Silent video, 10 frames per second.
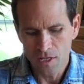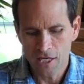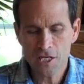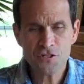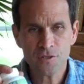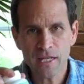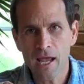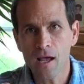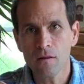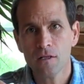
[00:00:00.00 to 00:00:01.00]

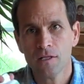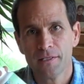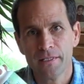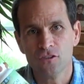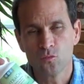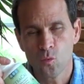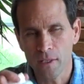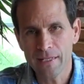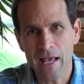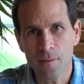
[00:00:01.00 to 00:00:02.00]
Intracal is
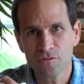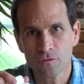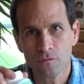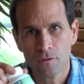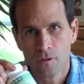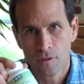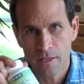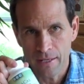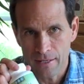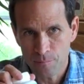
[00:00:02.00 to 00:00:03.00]
1 capsule
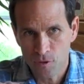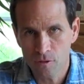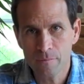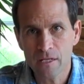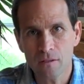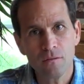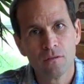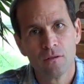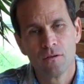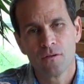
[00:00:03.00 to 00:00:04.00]
per meal,
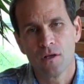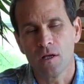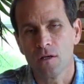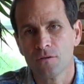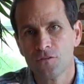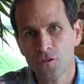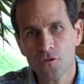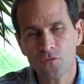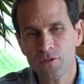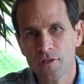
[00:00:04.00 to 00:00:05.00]
2
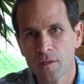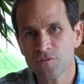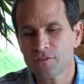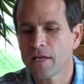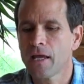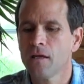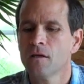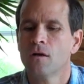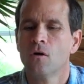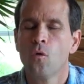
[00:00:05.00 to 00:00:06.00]
to 3 times a day,
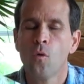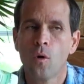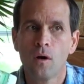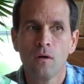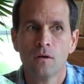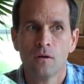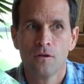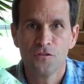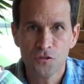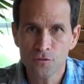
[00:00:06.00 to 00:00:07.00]
or
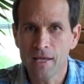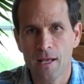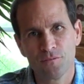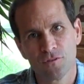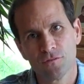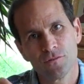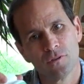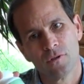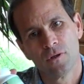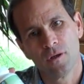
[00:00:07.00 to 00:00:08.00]
2 capsules
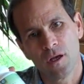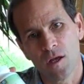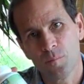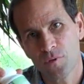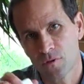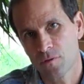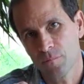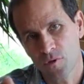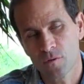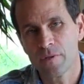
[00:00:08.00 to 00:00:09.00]

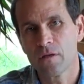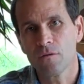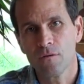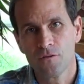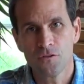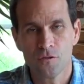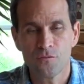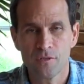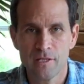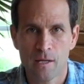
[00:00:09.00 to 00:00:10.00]
per meal, 2 to
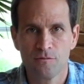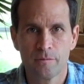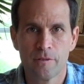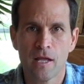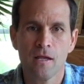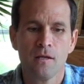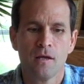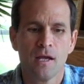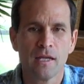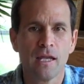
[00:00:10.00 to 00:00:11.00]
3 times per day.
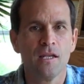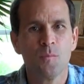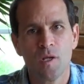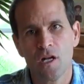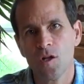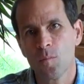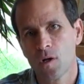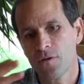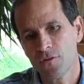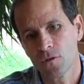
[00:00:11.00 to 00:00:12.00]
Again, dependent
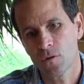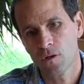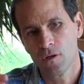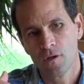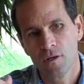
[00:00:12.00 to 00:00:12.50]
upon if you're